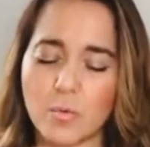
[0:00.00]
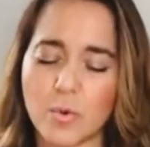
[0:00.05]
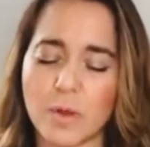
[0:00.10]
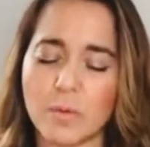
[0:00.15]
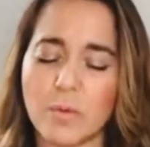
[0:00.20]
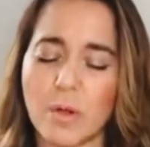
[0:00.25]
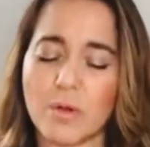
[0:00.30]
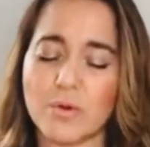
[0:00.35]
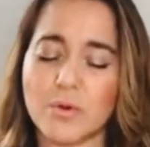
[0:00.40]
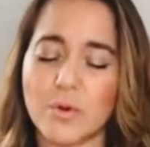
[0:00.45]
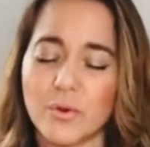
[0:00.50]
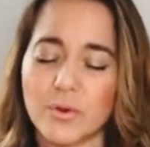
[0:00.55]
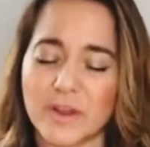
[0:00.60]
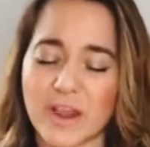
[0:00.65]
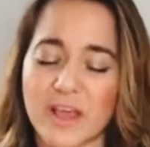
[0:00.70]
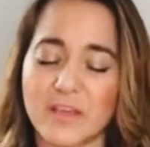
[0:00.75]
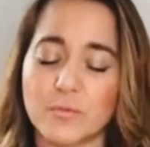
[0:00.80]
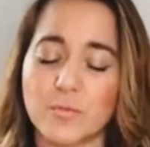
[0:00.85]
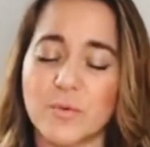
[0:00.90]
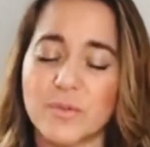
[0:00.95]
We will
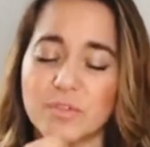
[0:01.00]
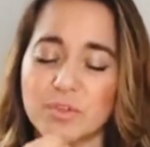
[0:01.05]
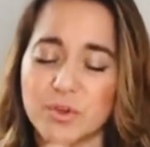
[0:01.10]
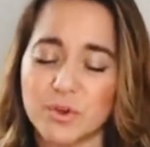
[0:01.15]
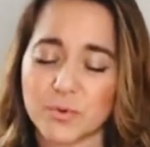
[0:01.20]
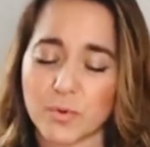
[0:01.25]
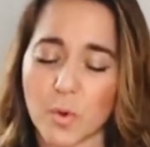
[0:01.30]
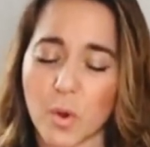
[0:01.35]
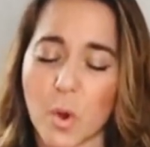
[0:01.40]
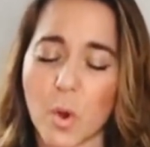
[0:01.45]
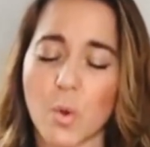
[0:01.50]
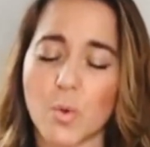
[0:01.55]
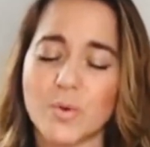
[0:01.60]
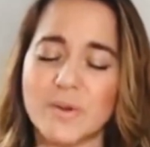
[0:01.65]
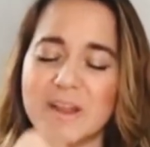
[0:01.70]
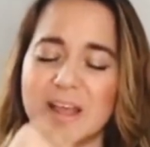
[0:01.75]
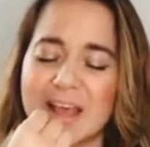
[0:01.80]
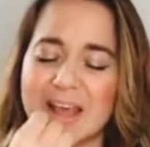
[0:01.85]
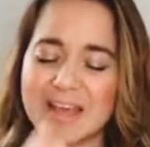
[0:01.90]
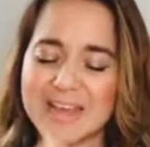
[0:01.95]
connect with your
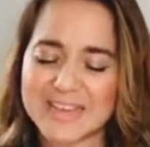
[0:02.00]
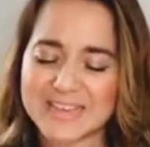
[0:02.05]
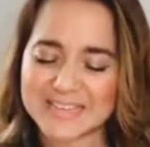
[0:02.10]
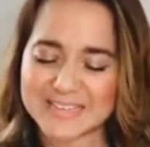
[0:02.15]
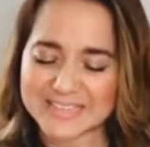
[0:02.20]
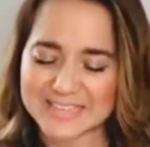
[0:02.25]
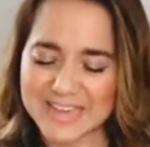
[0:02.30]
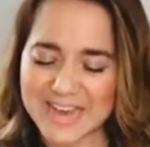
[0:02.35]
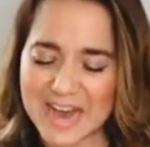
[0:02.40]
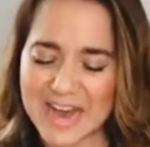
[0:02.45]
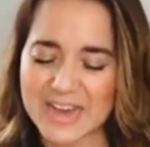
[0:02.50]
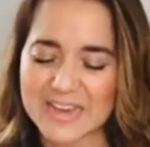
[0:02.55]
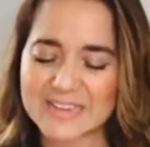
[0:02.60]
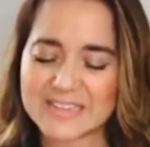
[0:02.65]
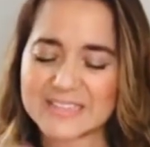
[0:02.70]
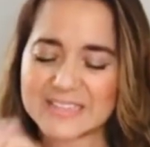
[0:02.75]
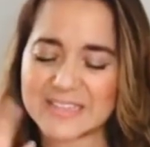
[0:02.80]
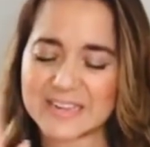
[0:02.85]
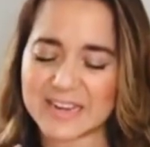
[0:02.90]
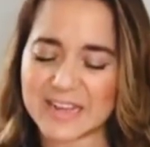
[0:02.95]
own
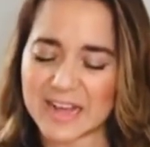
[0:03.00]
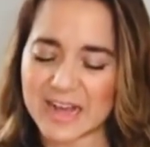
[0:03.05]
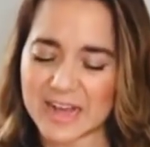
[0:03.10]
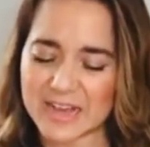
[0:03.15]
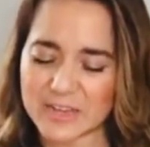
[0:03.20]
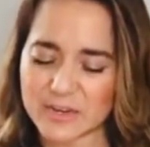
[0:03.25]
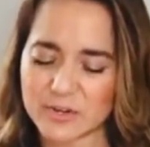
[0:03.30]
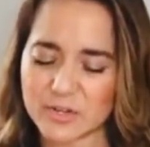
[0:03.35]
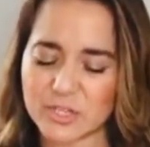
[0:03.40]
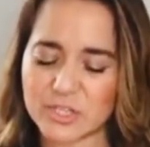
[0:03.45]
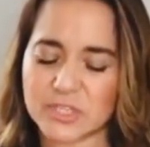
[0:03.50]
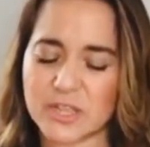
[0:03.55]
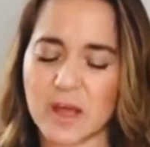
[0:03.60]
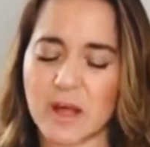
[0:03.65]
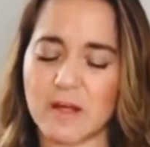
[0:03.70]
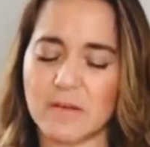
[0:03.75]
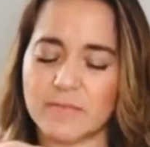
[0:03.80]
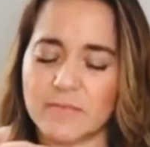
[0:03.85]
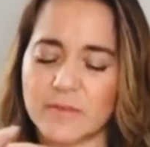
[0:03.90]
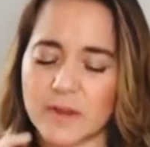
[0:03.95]
guides and higher
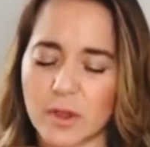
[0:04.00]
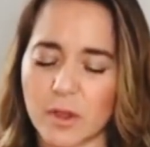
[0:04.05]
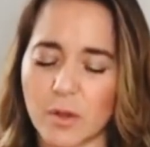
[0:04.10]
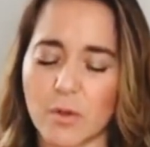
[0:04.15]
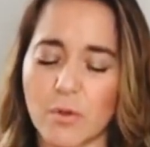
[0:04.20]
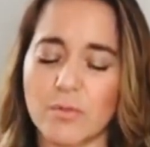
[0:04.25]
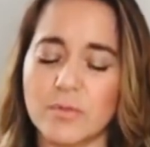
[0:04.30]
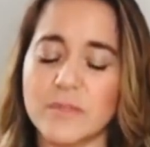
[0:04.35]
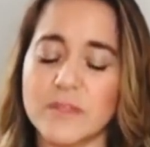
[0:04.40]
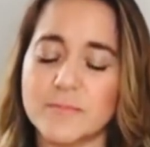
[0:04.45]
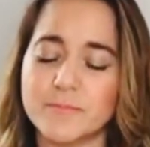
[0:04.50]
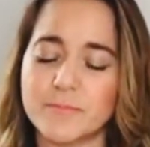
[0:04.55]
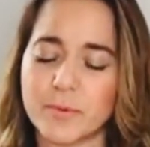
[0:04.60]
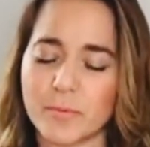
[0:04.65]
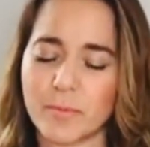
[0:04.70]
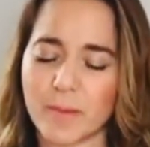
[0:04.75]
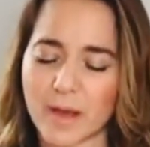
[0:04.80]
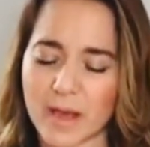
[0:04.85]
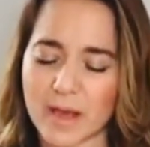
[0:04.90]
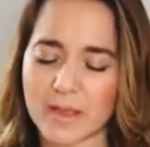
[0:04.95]
self and only
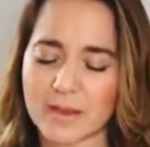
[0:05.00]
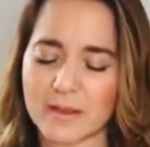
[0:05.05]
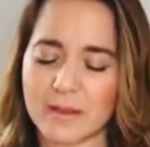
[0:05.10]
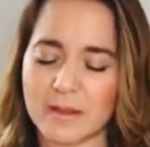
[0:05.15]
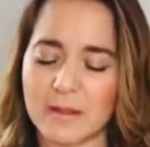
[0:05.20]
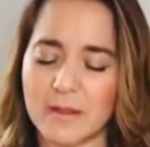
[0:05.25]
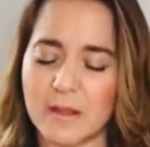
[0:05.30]
provide